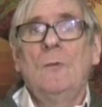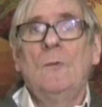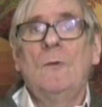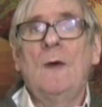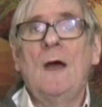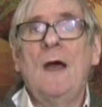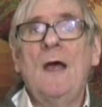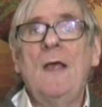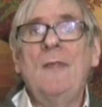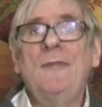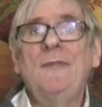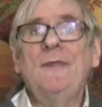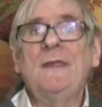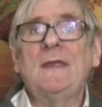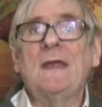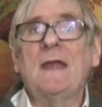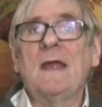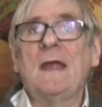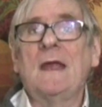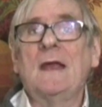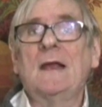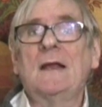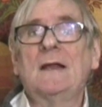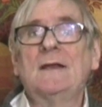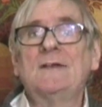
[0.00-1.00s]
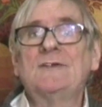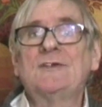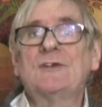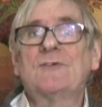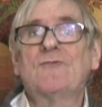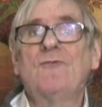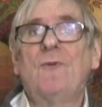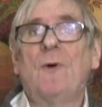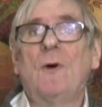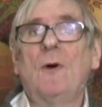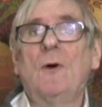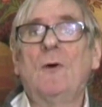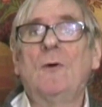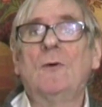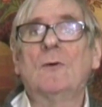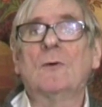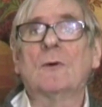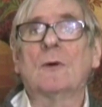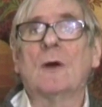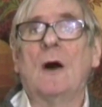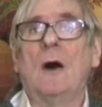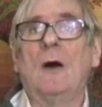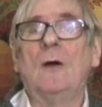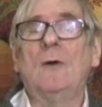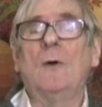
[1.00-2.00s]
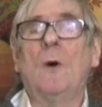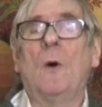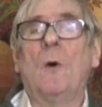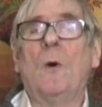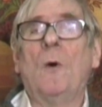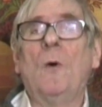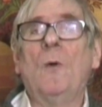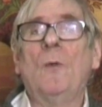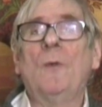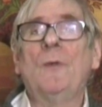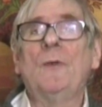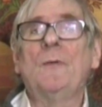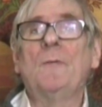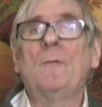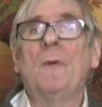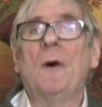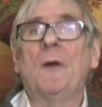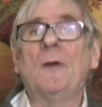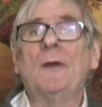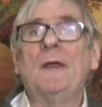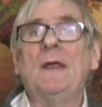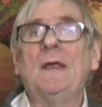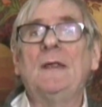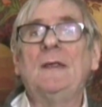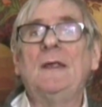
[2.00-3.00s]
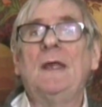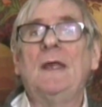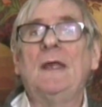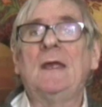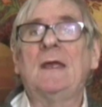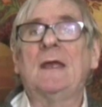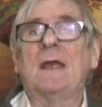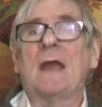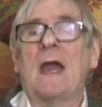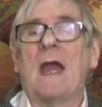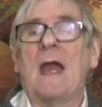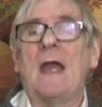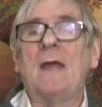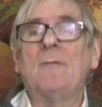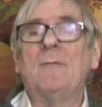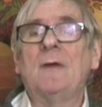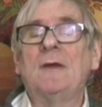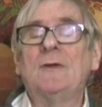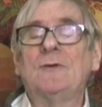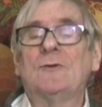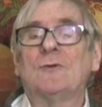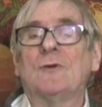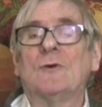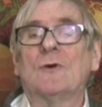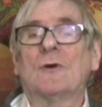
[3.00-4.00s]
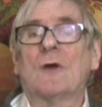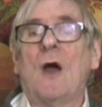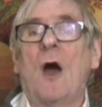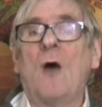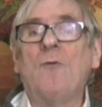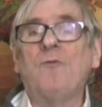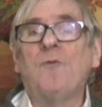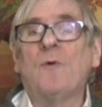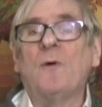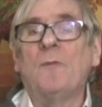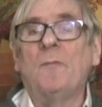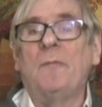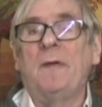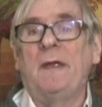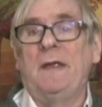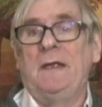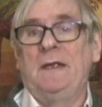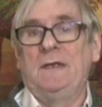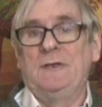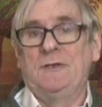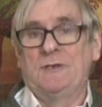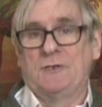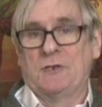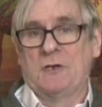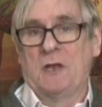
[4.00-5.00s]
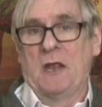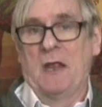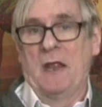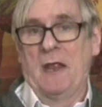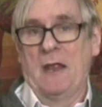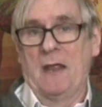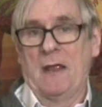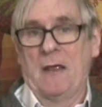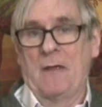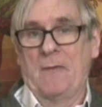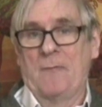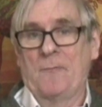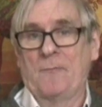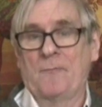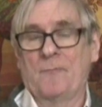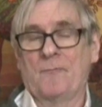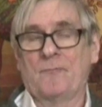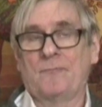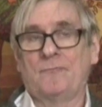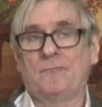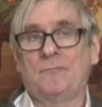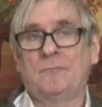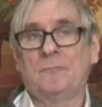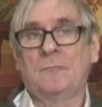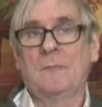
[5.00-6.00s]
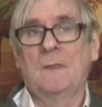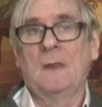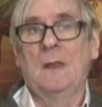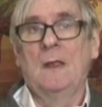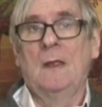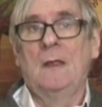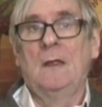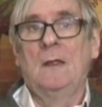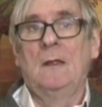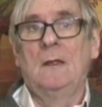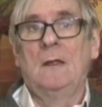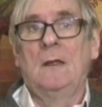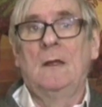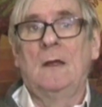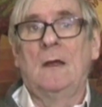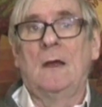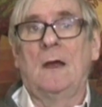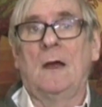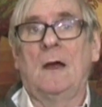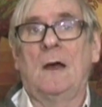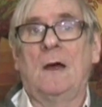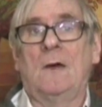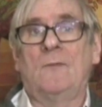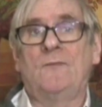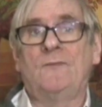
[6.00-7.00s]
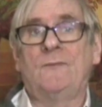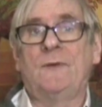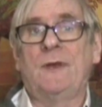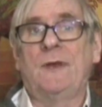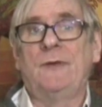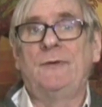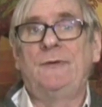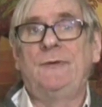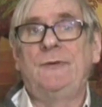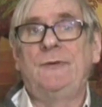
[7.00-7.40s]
where the English folk got all the money he came and took off them each year. After